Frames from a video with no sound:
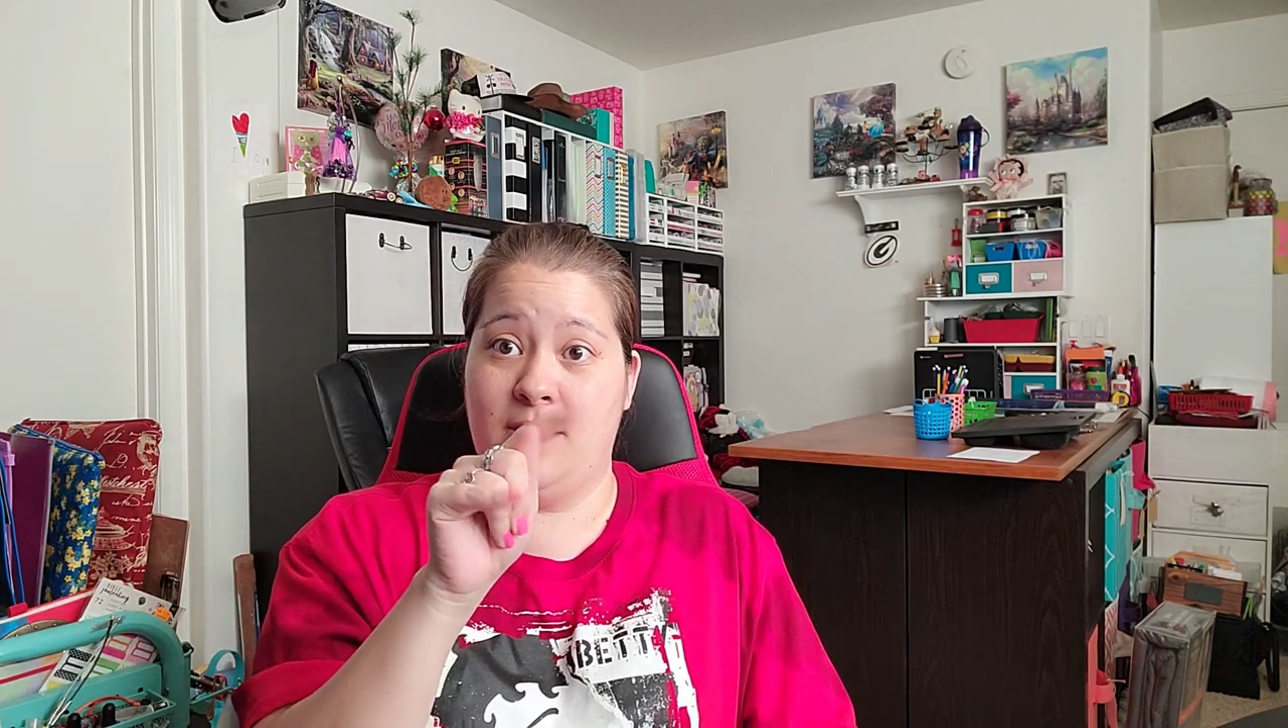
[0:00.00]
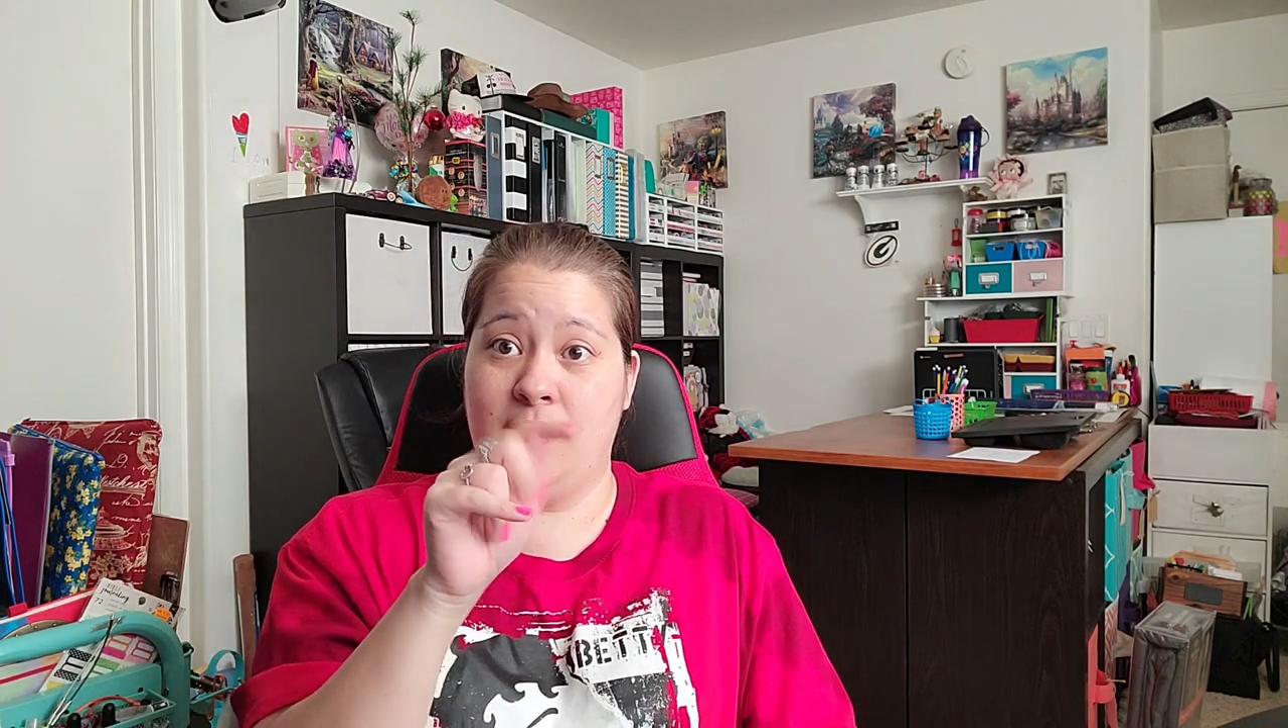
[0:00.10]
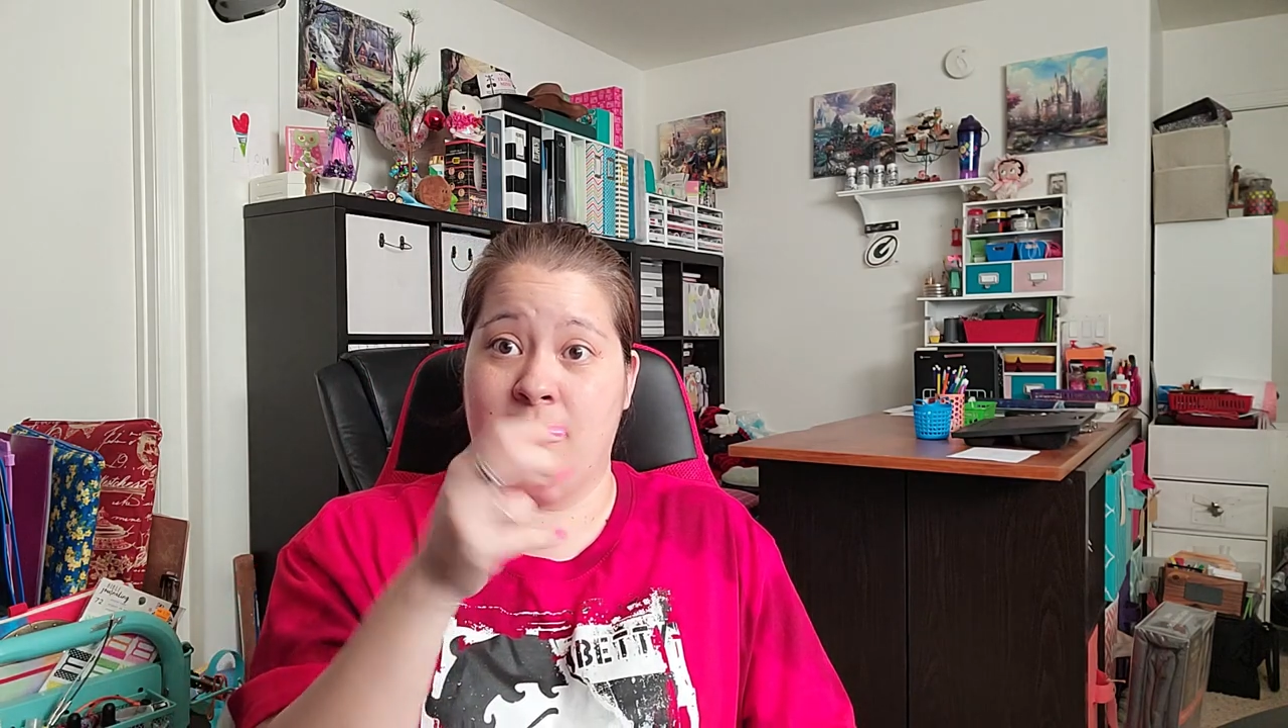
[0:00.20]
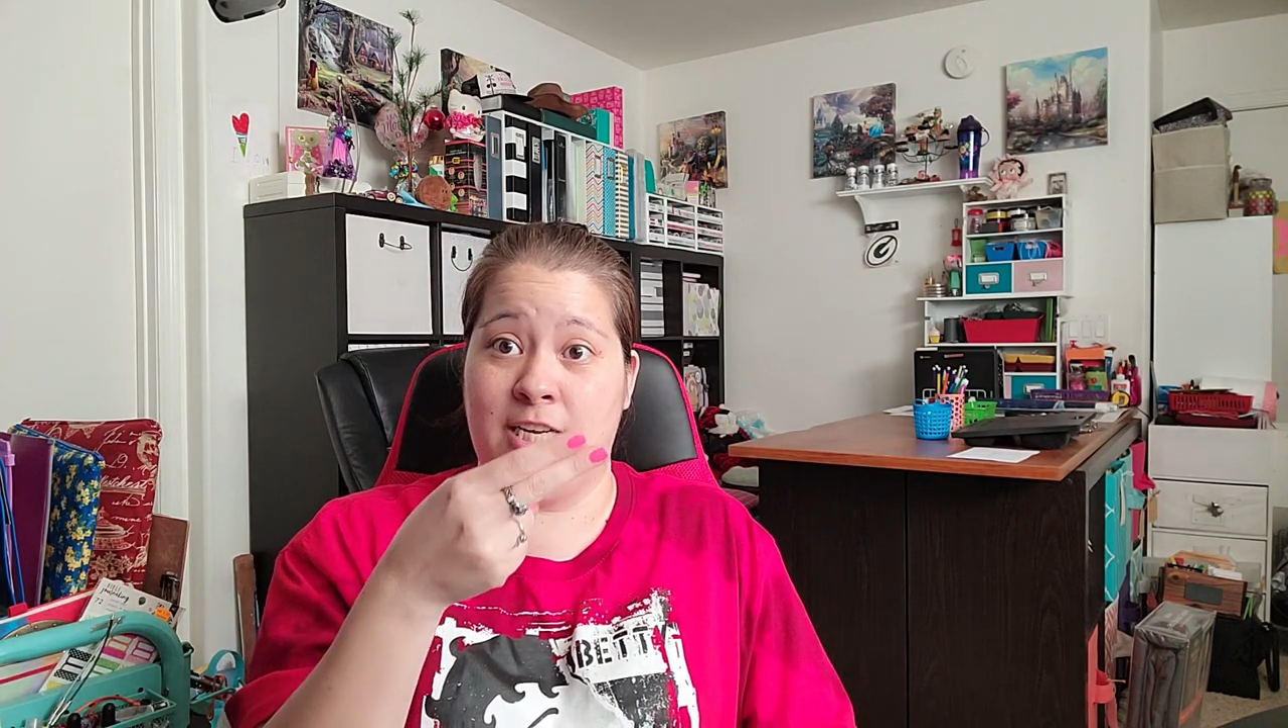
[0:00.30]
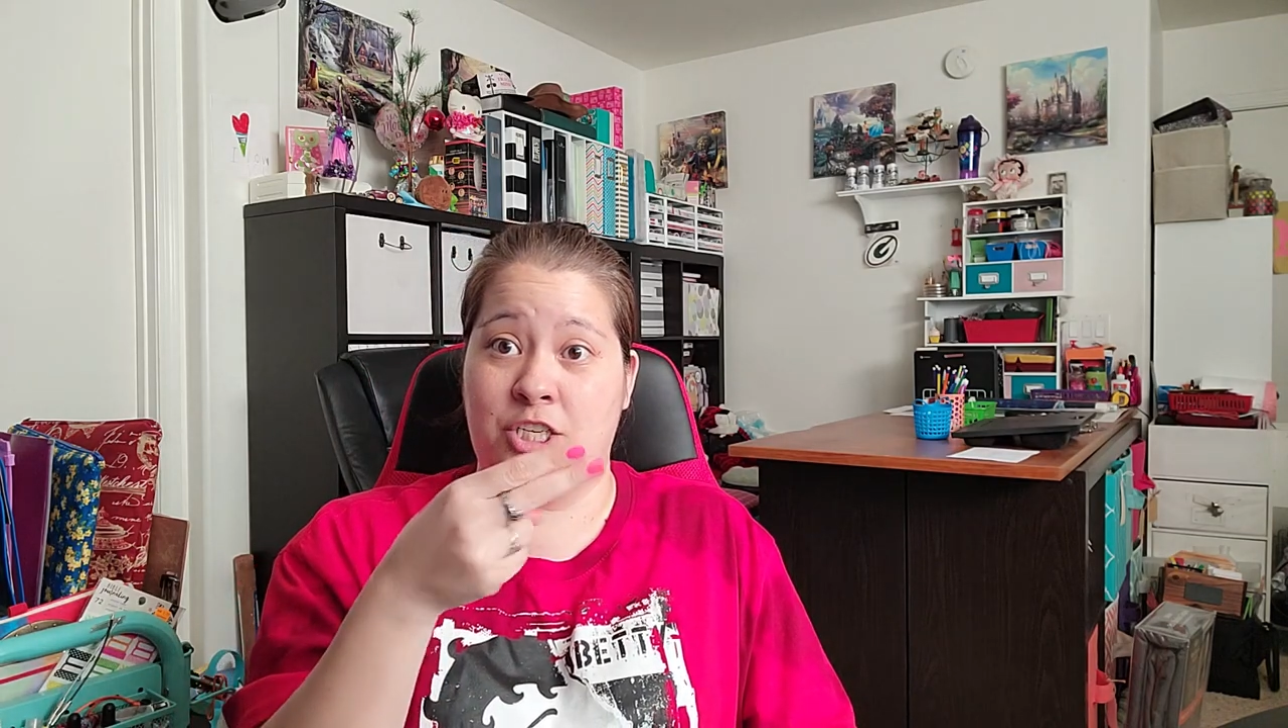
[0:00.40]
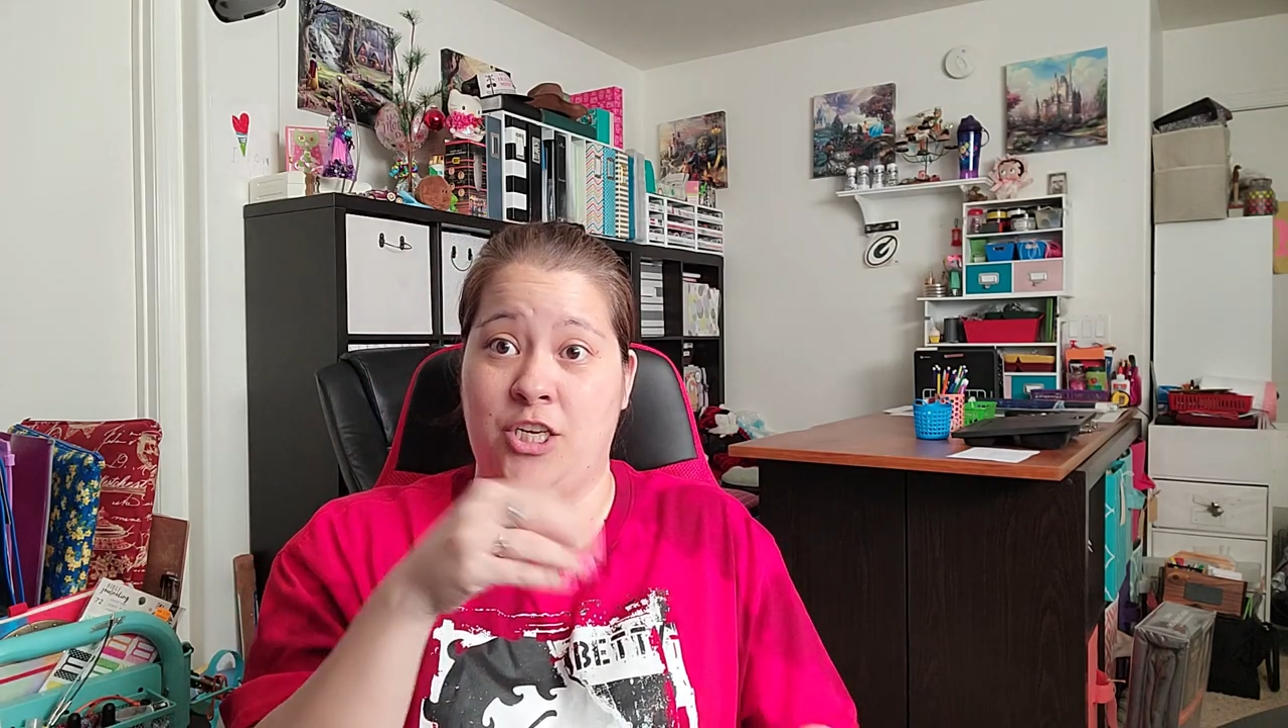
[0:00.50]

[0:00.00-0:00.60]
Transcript: Stitch